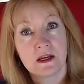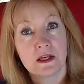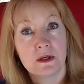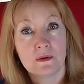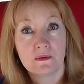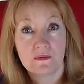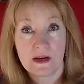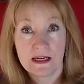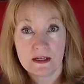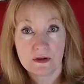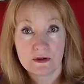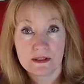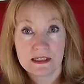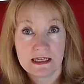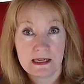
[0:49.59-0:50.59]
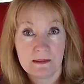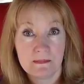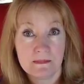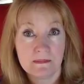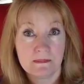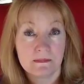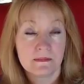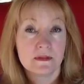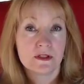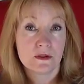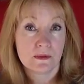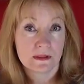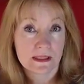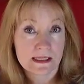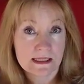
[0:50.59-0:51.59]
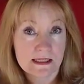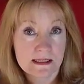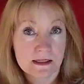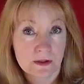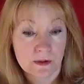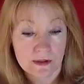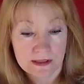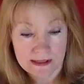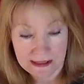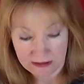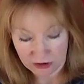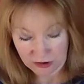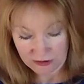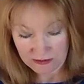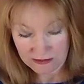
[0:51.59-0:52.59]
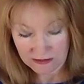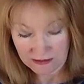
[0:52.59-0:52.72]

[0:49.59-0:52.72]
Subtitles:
You invite your team to a lessons learned session.